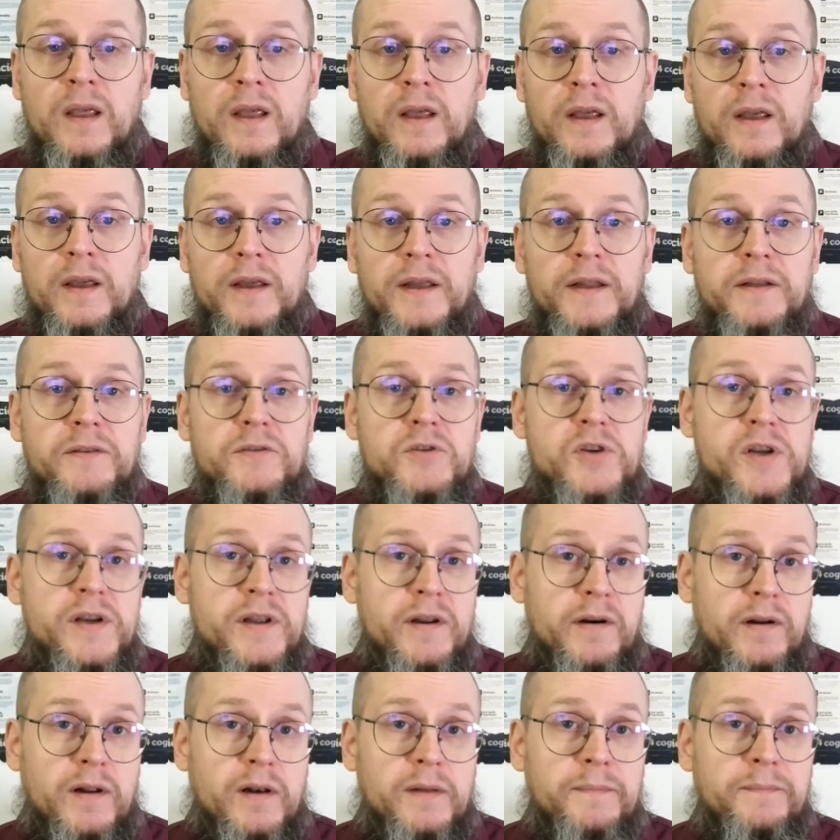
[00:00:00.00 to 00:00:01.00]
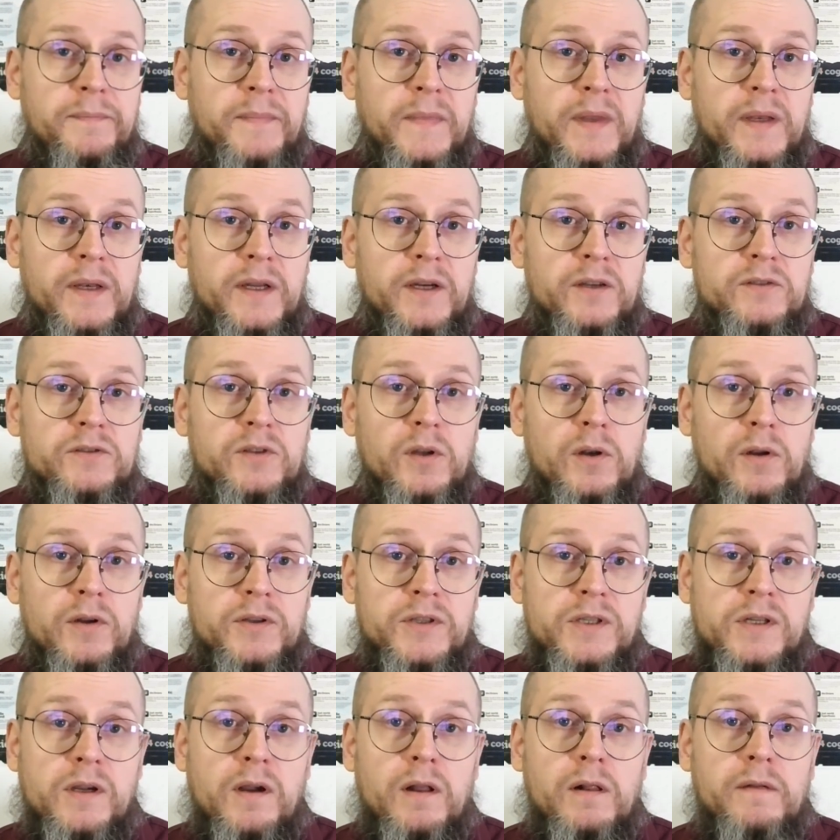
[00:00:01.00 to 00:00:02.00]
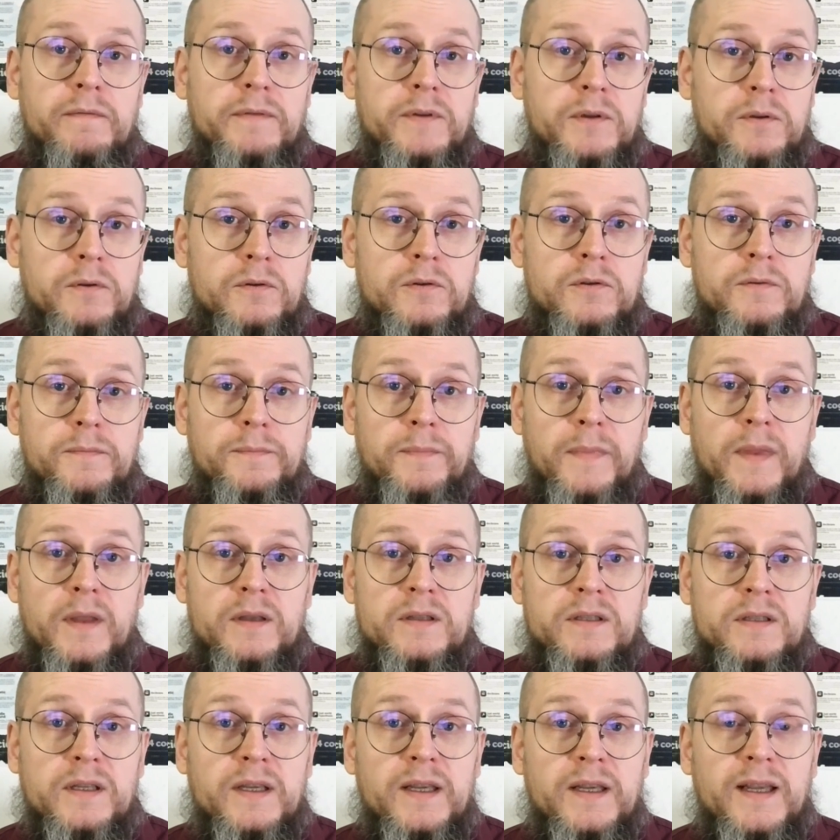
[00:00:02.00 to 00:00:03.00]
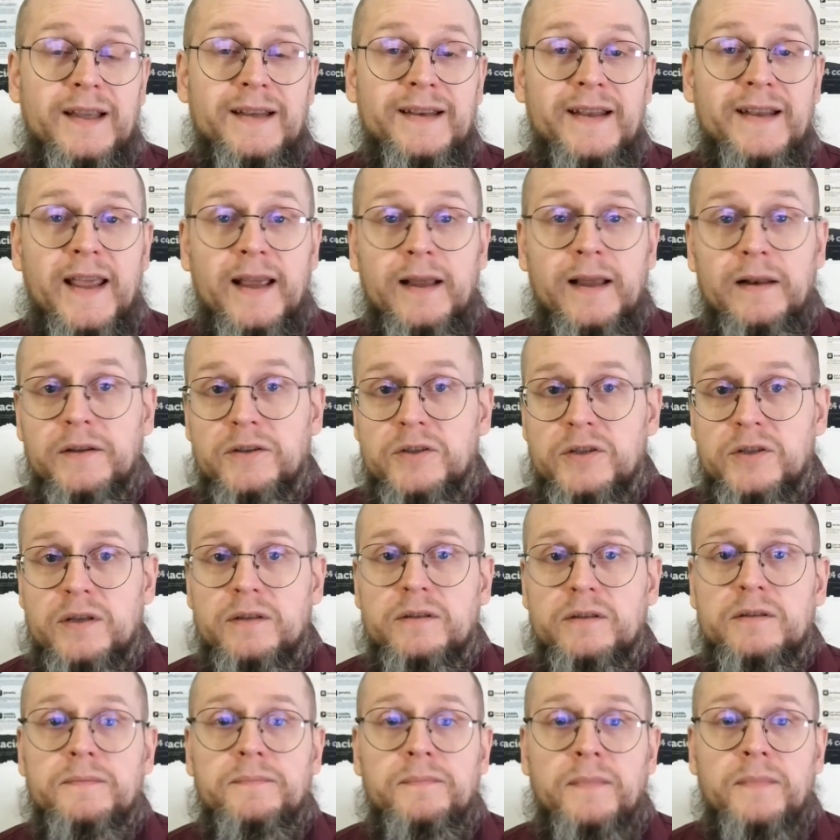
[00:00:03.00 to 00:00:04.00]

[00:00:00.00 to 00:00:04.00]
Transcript: In general, deontological views see negligence